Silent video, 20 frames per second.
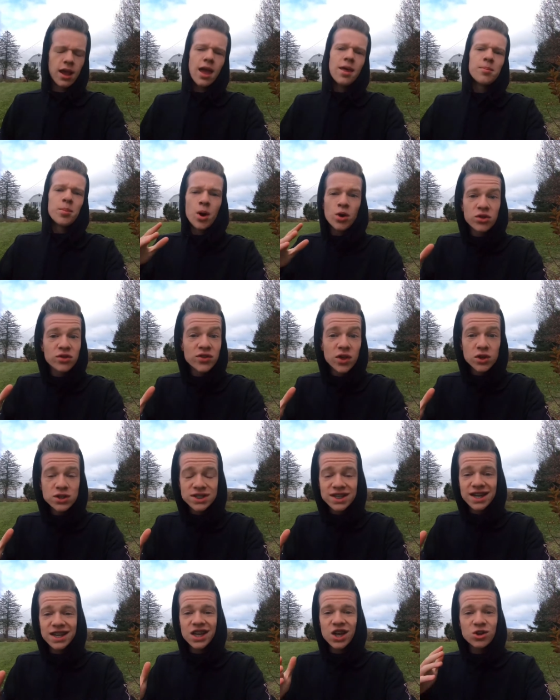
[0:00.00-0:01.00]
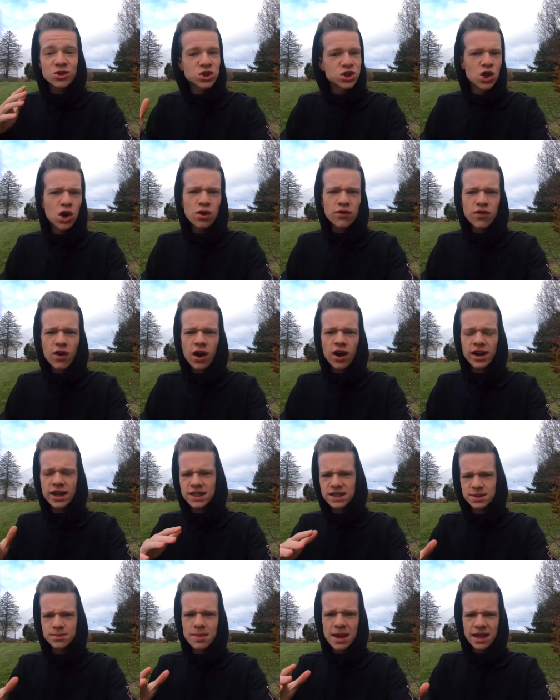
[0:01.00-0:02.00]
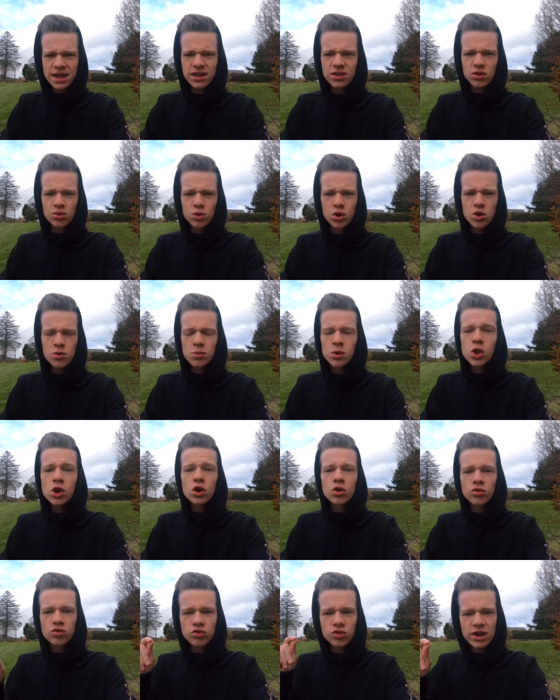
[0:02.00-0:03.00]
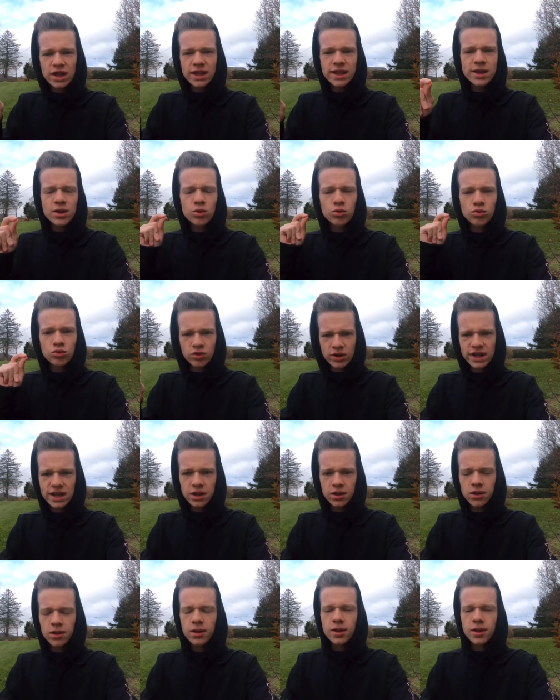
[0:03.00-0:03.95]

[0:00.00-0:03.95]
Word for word: And both of those are going to go so far into making the room look really real.